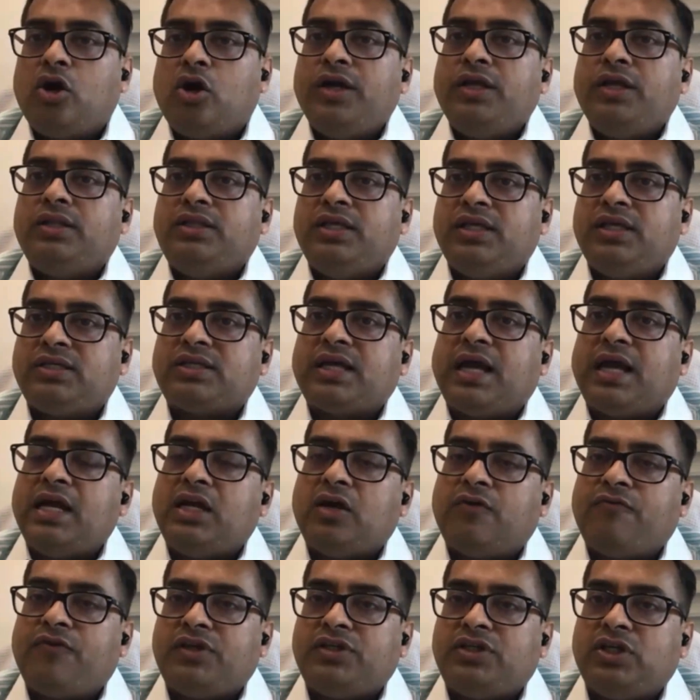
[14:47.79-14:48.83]
Now in this
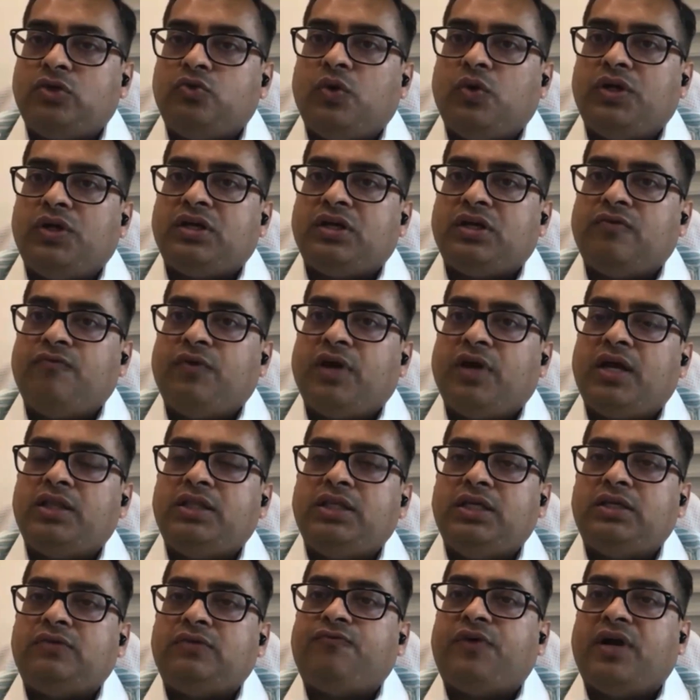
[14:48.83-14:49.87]
kind of a situation
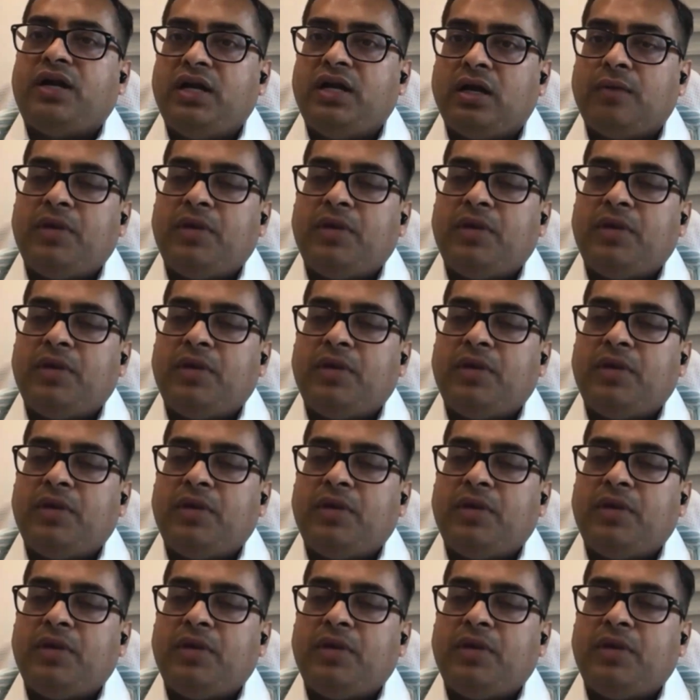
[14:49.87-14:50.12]
where these